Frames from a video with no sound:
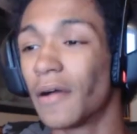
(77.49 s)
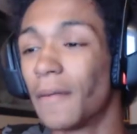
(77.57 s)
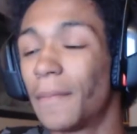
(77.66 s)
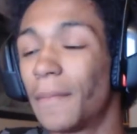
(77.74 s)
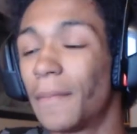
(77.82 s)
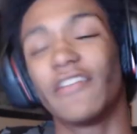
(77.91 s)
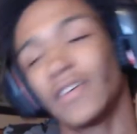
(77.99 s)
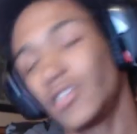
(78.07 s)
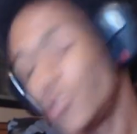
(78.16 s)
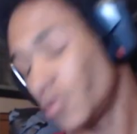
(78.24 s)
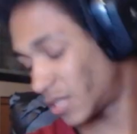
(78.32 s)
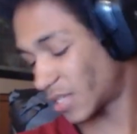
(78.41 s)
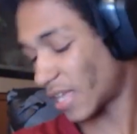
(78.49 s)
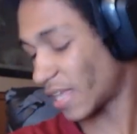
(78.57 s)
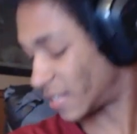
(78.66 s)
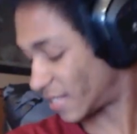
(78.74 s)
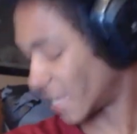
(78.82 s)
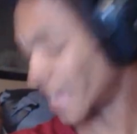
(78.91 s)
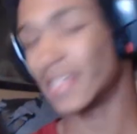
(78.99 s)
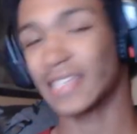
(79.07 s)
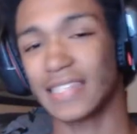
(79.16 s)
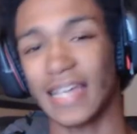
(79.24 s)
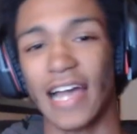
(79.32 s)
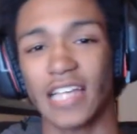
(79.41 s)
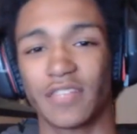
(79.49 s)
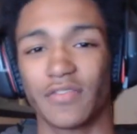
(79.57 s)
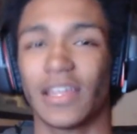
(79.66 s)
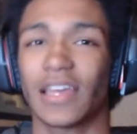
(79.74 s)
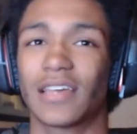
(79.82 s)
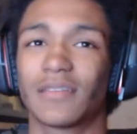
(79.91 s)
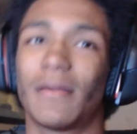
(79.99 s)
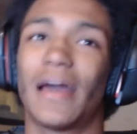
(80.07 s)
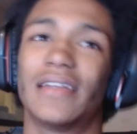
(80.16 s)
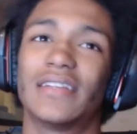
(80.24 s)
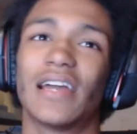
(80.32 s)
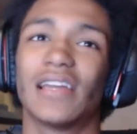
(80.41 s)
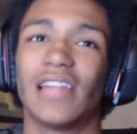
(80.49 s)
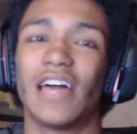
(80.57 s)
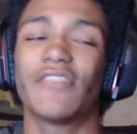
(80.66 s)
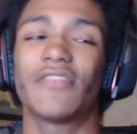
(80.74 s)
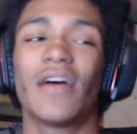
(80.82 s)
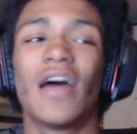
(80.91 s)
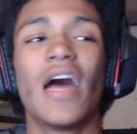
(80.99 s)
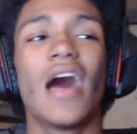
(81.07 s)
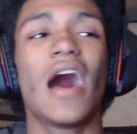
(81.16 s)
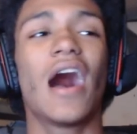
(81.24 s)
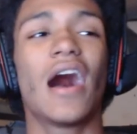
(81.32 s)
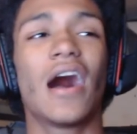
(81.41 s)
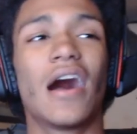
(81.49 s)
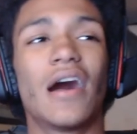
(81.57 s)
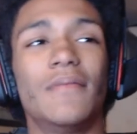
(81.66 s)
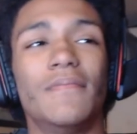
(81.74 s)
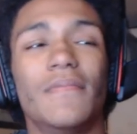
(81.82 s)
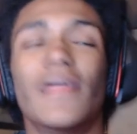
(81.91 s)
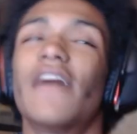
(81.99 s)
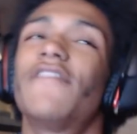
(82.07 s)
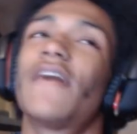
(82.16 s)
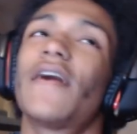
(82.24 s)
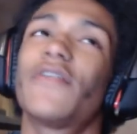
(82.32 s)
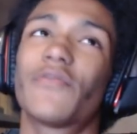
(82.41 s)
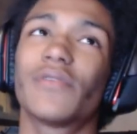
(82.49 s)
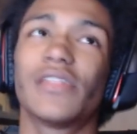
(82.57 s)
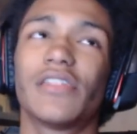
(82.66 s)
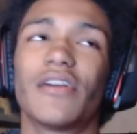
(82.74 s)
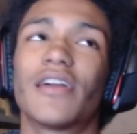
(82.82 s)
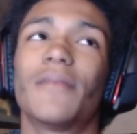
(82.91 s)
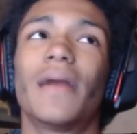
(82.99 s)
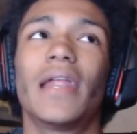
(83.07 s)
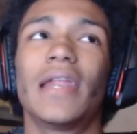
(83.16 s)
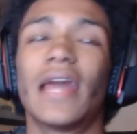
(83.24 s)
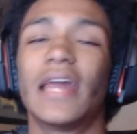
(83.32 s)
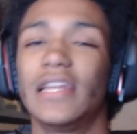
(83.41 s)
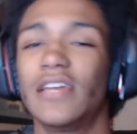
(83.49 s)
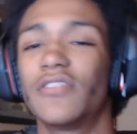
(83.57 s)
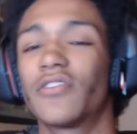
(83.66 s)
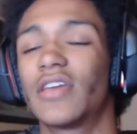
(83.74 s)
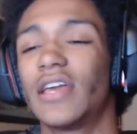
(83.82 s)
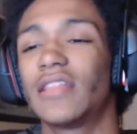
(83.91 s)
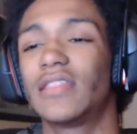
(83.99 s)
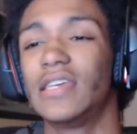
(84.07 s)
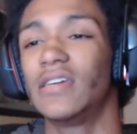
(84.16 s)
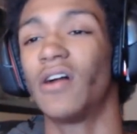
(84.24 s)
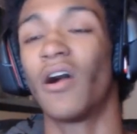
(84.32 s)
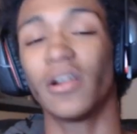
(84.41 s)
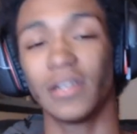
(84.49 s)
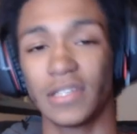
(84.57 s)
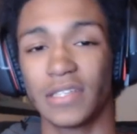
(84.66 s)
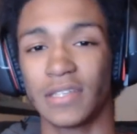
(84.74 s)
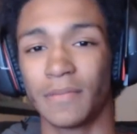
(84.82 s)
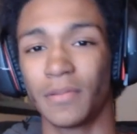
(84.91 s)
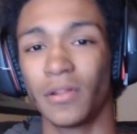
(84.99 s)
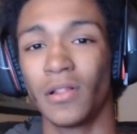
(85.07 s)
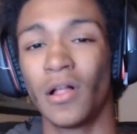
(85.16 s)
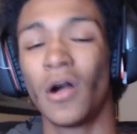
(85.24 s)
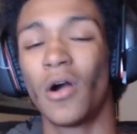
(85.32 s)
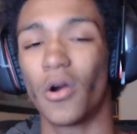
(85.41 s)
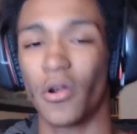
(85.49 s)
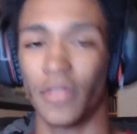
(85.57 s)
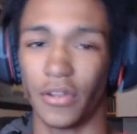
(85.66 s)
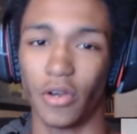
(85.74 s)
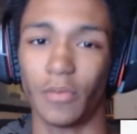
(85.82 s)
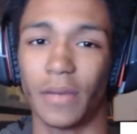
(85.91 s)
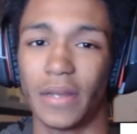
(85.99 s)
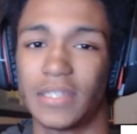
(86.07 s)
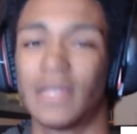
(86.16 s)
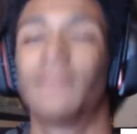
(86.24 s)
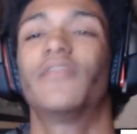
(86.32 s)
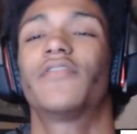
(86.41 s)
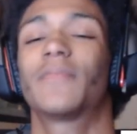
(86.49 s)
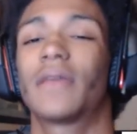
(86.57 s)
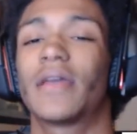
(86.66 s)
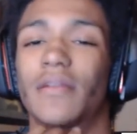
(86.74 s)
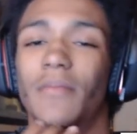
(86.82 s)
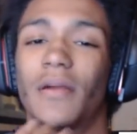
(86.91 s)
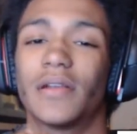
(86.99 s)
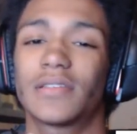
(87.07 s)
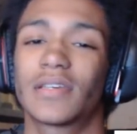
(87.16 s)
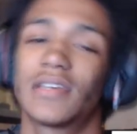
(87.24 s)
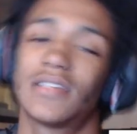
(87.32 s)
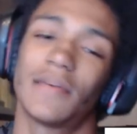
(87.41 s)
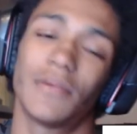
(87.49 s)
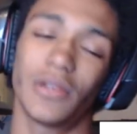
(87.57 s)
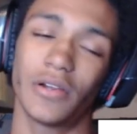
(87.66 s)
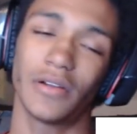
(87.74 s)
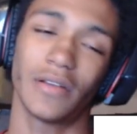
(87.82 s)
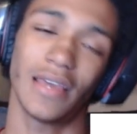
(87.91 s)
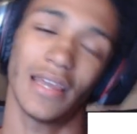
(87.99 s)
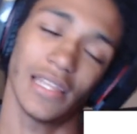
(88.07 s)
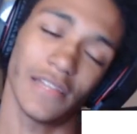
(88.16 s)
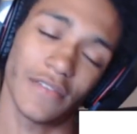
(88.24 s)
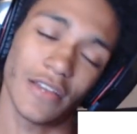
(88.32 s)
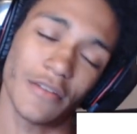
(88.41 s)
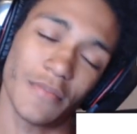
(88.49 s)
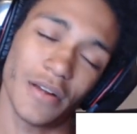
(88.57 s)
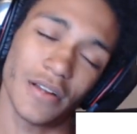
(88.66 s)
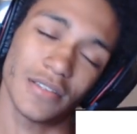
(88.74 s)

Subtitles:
But if I do stay this size for like my entire life, if I were to really think about it, I'd either get the Heartless symbol or the Nobody symbol from Kingdom Hearts, because I'm a nerd and I love Kingdom Hearts.